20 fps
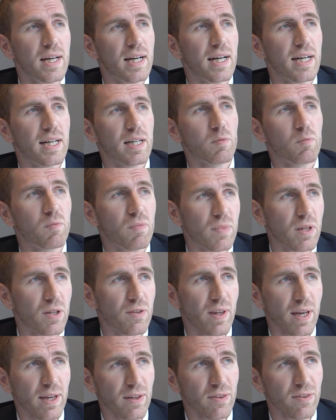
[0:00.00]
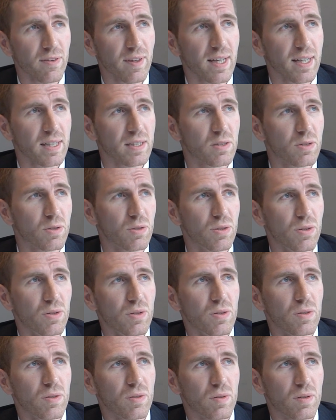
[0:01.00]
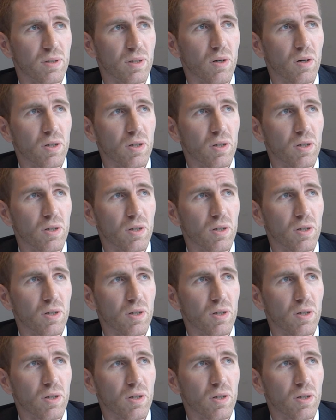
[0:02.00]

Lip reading: The second thing is to